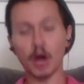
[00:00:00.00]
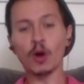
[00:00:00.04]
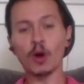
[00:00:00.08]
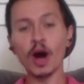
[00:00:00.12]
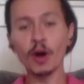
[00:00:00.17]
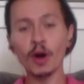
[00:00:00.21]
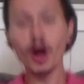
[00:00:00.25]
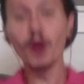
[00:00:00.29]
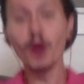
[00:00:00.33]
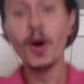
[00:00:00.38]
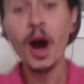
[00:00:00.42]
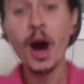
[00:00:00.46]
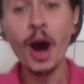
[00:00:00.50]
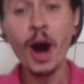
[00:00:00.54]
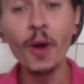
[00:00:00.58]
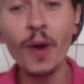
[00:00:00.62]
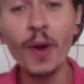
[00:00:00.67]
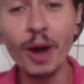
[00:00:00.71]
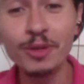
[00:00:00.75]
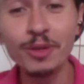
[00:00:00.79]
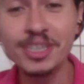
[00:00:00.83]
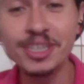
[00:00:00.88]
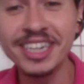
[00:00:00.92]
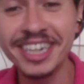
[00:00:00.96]

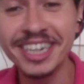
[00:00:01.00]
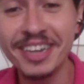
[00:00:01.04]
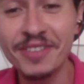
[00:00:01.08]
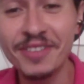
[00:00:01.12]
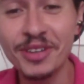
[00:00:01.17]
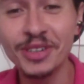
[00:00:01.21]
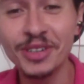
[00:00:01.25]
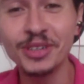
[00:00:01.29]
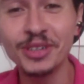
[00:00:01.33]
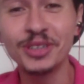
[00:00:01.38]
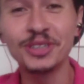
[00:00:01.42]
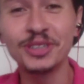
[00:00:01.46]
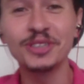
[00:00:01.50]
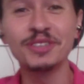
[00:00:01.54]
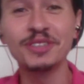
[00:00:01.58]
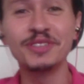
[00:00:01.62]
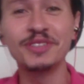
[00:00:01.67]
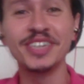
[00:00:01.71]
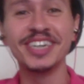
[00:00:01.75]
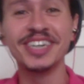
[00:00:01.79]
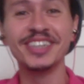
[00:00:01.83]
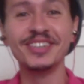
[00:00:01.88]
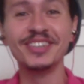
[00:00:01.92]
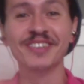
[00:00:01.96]
Oh! I was gonna give you a little
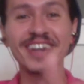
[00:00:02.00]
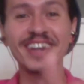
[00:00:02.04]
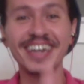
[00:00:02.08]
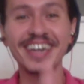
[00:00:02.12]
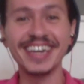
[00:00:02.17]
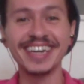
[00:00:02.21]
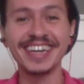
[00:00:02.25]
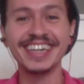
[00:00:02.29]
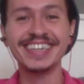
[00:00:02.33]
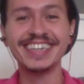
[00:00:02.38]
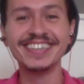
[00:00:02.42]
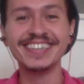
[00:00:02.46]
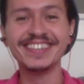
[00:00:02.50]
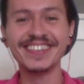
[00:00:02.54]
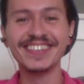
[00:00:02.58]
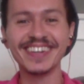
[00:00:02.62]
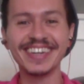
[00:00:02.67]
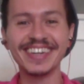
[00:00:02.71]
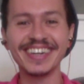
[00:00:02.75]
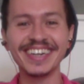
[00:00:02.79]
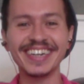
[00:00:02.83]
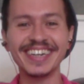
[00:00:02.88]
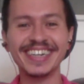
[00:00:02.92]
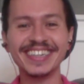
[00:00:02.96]
trivia. You ready? You
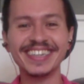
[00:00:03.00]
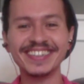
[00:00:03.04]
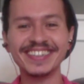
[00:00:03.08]
ready?